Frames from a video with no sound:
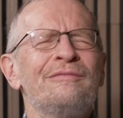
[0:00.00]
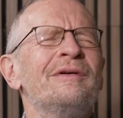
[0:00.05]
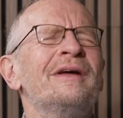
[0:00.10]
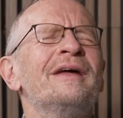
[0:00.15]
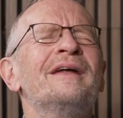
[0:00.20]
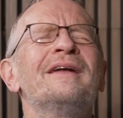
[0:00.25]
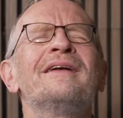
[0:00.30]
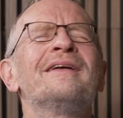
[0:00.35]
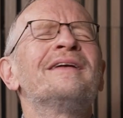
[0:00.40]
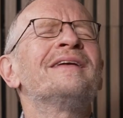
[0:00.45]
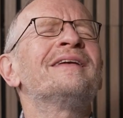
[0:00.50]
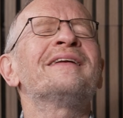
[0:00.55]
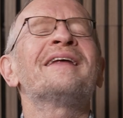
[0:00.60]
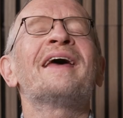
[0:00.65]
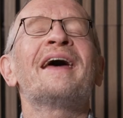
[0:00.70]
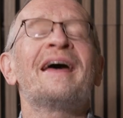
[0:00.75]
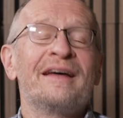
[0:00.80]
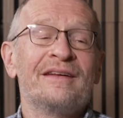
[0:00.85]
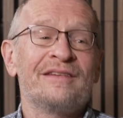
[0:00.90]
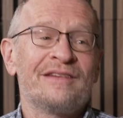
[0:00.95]

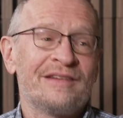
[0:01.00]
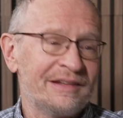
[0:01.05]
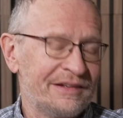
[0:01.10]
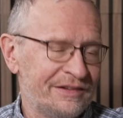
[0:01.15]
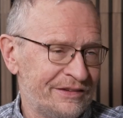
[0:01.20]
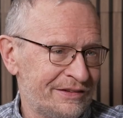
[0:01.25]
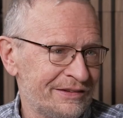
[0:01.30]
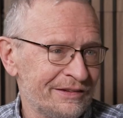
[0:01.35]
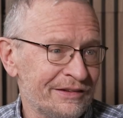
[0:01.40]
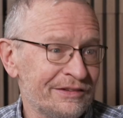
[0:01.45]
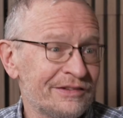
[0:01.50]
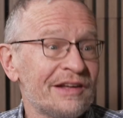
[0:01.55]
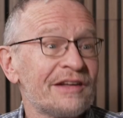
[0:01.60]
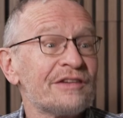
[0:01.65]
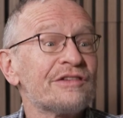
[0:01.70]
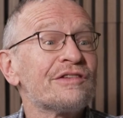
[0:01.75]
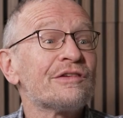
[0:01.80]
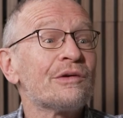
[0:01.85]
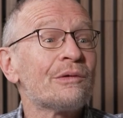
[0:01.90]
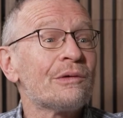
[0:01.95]
fantastic
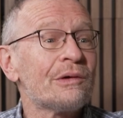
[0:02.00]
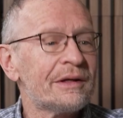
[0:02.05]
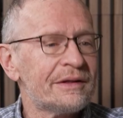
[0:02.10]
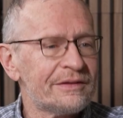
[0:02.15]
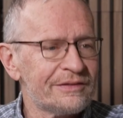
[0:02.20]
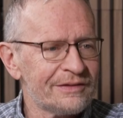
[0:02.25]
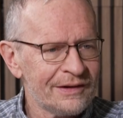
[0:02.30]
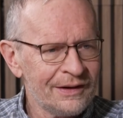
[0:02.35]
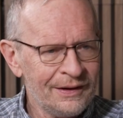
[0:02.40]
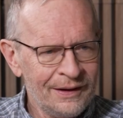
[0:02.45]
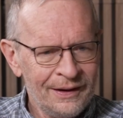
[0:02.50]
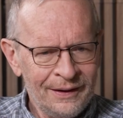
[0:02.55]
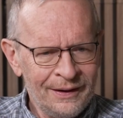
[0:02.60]
success stories.